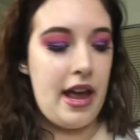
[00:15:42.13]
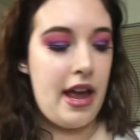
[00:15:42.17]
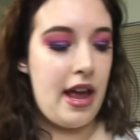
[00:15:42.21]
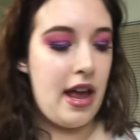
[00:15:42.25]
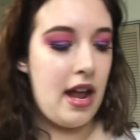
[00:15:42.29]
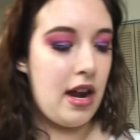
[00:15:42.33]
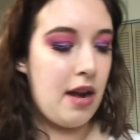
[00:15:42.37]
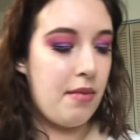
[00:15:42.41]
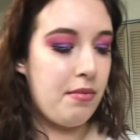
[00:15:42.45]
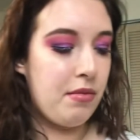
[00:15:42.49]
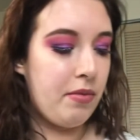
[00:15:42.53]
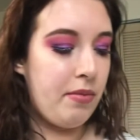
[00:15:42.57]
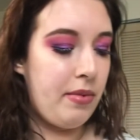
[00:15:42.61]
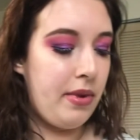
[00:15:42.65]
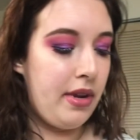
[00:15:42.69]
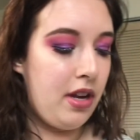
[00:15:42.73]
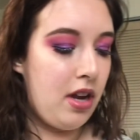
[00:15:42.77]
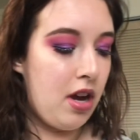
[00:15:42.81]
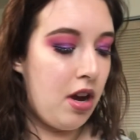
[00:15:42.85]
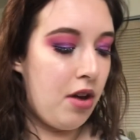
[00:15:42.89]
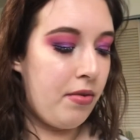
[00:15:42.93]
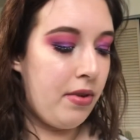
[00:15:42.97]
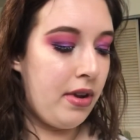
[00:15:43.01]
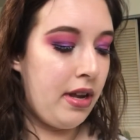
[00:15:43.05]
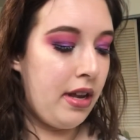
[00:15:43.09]
And I'm going to be
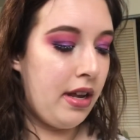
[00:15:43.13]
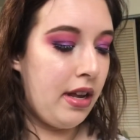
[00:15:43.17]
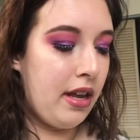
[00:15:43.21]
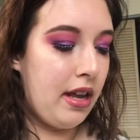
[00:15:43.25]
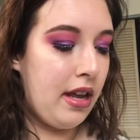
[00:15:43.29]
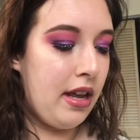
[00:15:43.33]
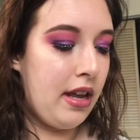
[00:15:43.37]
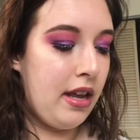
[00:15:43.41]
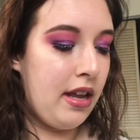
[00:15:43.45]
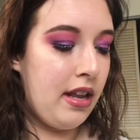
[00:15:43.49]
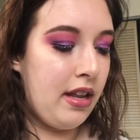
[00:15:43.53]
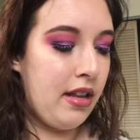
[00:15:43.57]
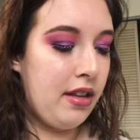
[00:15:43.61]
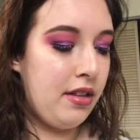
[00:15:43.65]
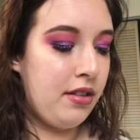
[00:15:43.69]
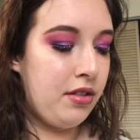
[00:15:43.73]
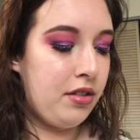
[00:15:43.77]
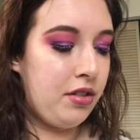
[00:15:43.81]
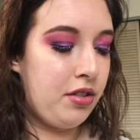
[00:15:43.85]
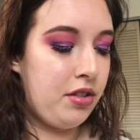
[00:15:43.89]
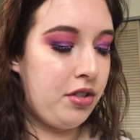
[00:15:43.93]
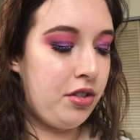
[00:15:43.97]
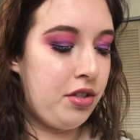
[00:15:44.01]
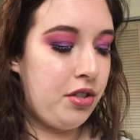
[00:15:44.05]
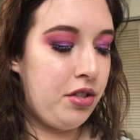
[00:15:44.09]
going
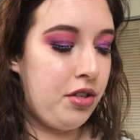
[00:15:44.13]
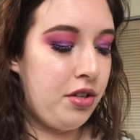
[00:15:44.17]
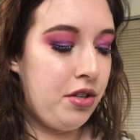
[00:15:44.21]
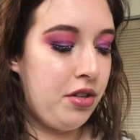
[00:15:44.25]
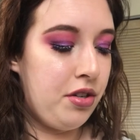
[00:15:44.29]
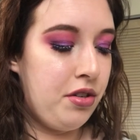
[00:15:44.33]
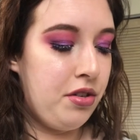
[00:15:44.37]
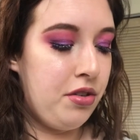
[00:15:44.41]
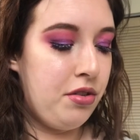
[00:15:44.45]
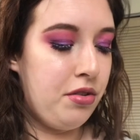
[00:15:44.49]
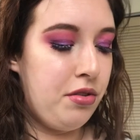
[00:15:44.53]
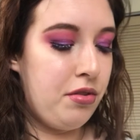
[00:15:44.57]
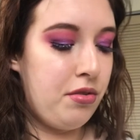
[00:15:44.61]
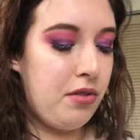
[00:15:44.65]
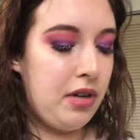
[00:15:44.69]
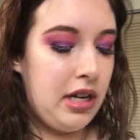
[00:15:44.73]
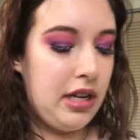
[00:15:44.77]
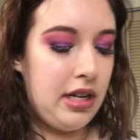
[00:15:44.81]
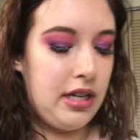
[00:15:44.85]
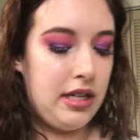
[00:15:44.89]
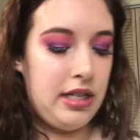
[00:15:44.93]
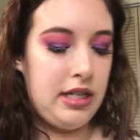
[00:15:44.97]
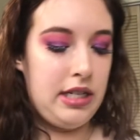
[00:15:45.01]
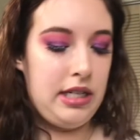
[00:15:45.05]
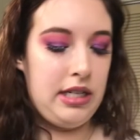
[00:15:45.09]
into,
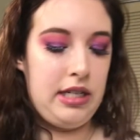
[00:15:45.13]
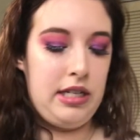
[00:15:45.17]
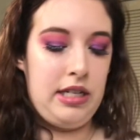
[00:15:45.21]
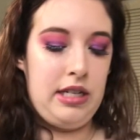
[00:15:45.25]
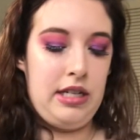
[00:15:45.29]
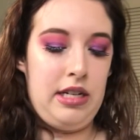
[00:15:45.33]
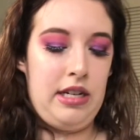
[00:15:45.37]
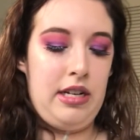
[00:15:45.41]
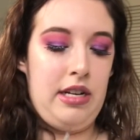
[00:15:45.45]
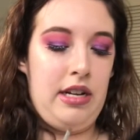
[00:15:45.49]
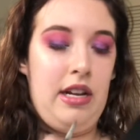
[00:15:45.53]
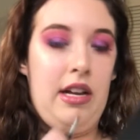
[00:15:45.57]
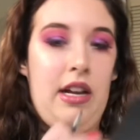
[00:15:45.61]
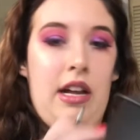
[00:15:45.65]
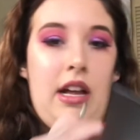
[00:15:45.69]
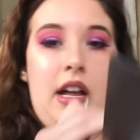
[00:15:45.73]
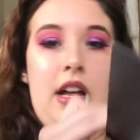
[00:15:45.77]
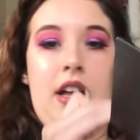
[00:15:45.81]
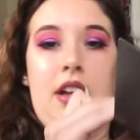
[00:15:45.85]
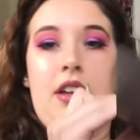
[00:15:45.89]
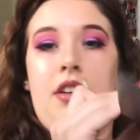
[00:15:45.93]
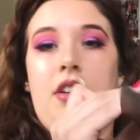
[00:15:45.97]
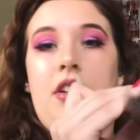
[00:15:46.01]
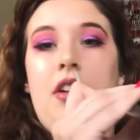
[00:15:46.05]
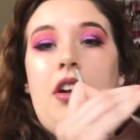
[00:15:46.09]

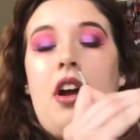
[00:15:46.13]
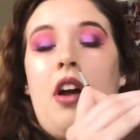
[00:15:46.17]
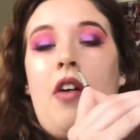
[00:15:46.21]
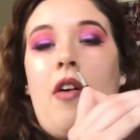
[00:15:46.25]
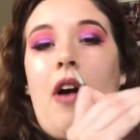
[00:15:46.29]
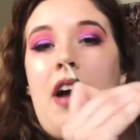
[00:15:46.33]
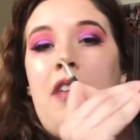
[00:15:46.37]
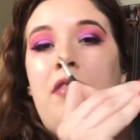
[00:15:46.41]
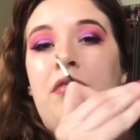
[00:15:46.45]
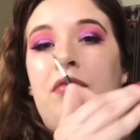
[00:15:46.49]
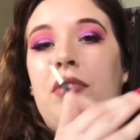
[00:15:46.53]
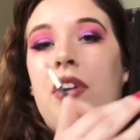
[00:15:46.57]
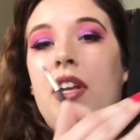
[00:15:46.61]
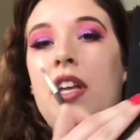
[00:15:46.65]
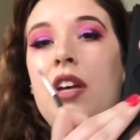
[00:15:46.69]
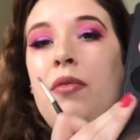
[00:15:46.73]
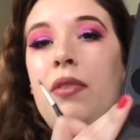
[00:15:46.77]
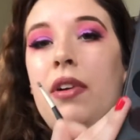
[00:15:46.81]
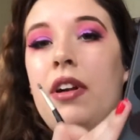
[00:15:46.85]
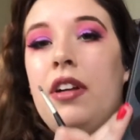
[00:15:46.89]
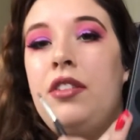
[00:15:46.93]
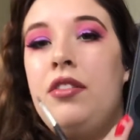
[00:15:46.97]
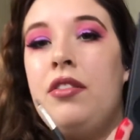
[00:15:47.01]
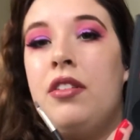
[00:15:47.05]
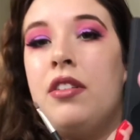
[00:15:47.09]
you know, I really
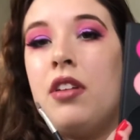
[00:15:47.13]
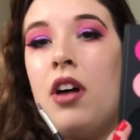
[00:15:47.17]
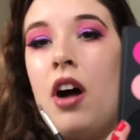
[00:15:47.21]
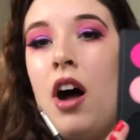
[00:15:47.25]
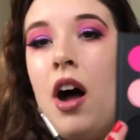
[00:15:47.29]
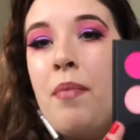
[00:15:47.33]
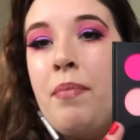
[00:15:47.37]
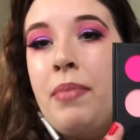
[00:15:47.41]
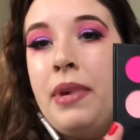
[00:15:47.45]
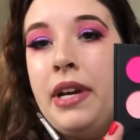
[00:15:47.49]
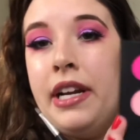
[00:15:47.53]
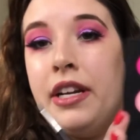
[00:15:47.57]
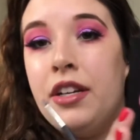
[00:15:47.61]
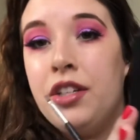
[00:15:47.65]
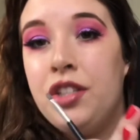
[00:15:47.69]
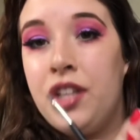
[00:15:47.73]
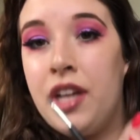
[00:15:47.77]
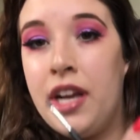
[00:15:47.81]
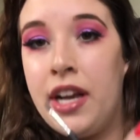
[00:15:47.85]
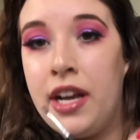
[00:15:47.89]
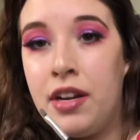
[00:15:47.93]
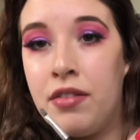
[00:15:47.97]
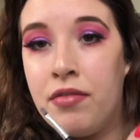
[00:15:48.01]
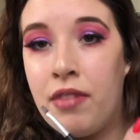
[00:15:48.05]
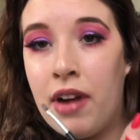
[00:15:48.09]
want to do this hot pink
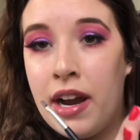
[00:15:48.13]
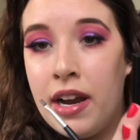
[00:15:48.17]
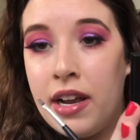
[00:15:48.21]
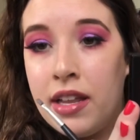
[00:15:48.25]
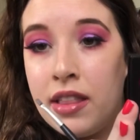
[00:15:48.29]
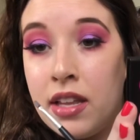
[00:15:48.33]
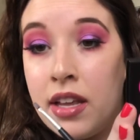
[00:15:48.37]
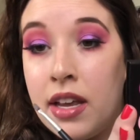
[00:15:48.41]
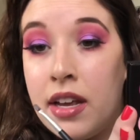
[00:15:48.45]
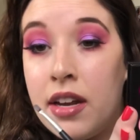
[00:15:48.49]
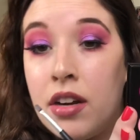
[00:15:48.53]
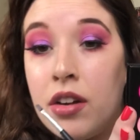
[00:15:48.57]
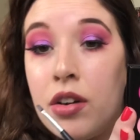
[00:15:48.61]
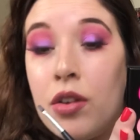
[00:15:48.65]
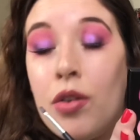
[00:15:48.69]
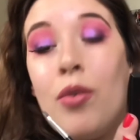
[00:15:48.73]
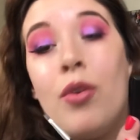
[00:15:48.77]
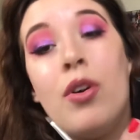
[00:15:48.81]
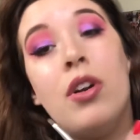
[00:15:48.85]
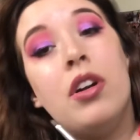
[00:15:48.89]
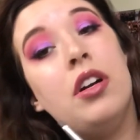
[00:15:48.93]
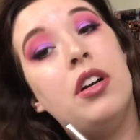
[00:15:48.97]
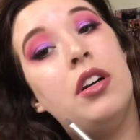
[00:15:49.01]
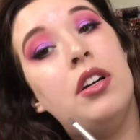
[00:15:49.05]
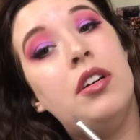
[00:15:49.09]
shade right in the inner
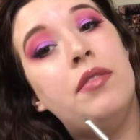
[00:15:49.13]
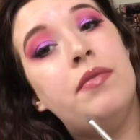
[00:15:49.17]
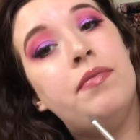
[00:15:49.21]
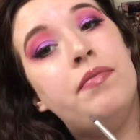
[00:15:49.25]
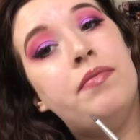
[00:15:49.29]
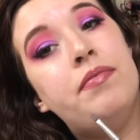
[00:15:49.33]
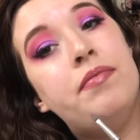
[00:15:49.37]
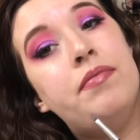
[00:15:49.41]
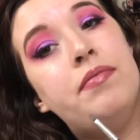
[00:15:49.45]
corner.